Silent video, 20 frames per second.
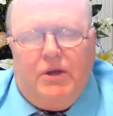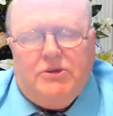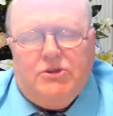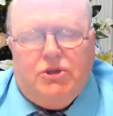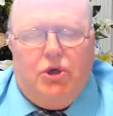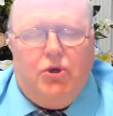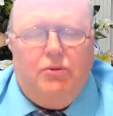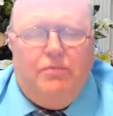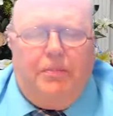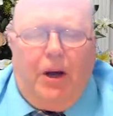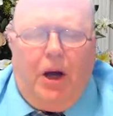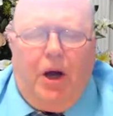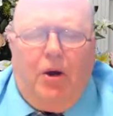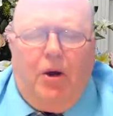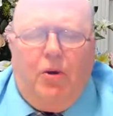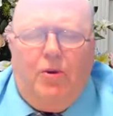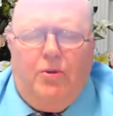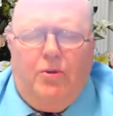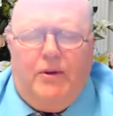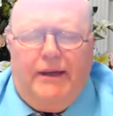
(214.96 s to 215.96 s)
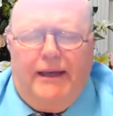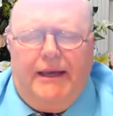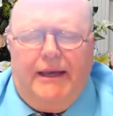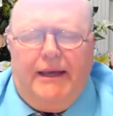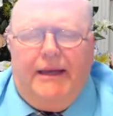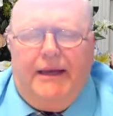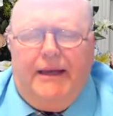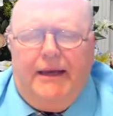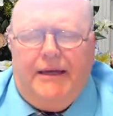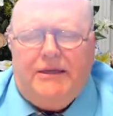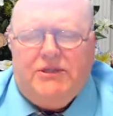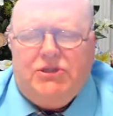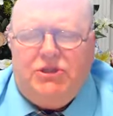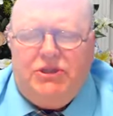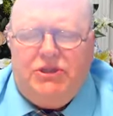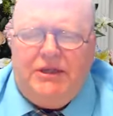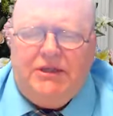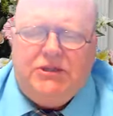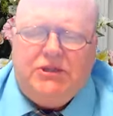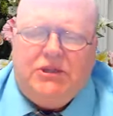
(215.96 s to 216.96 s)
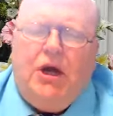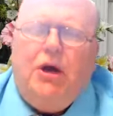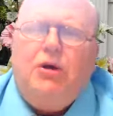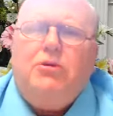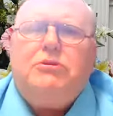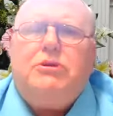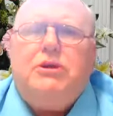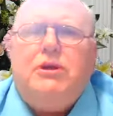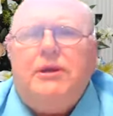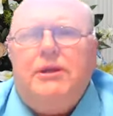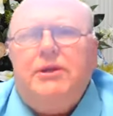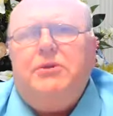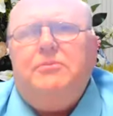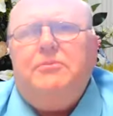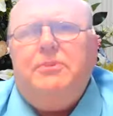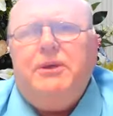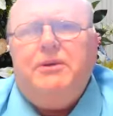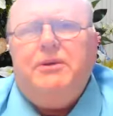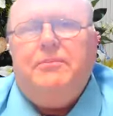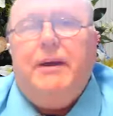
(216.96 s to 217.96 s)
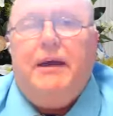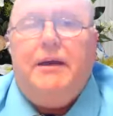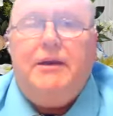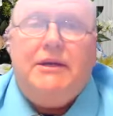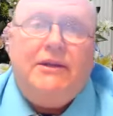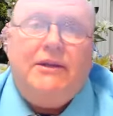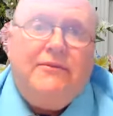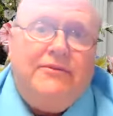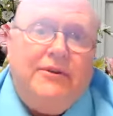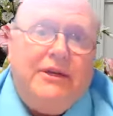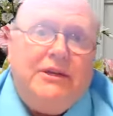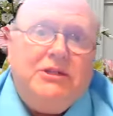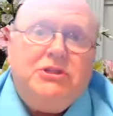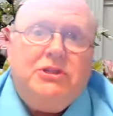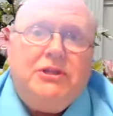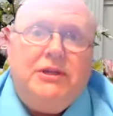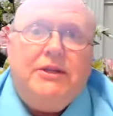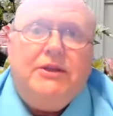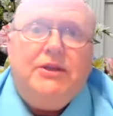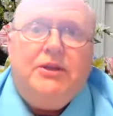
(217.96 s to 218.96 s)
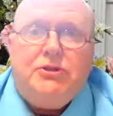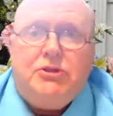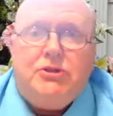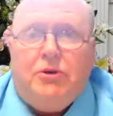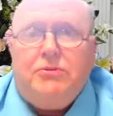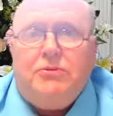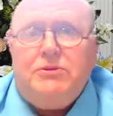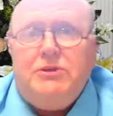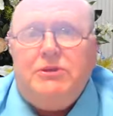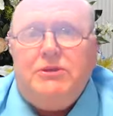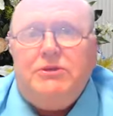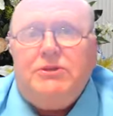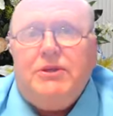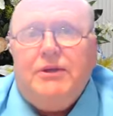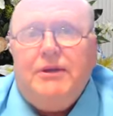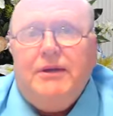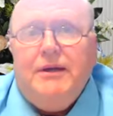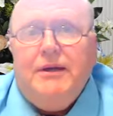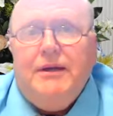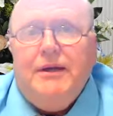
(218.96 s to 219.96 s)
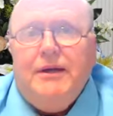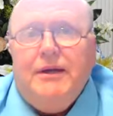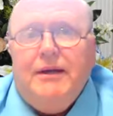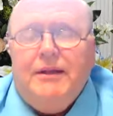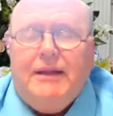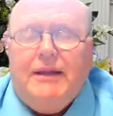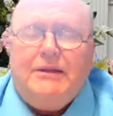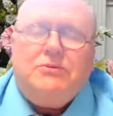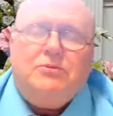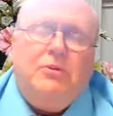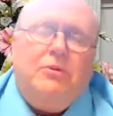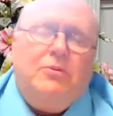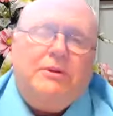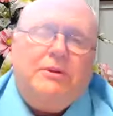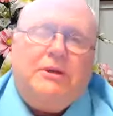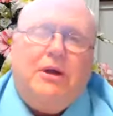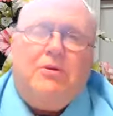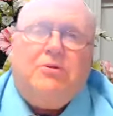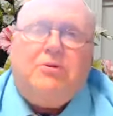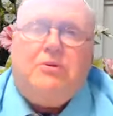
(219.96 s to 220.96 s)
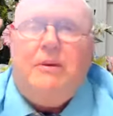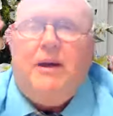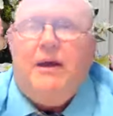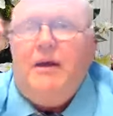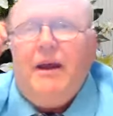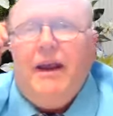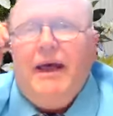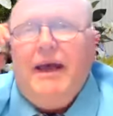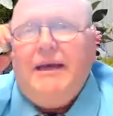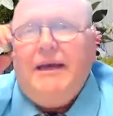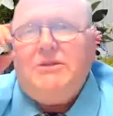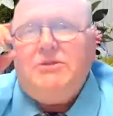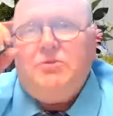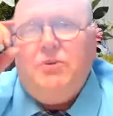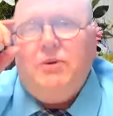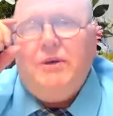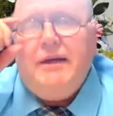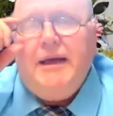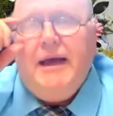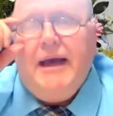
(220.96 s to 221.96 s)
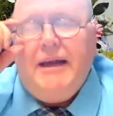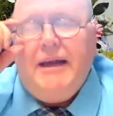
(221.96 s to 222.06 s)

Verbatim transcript: So, Paul, he has just talked a little bit about division in the churches. That's what we talked about last week.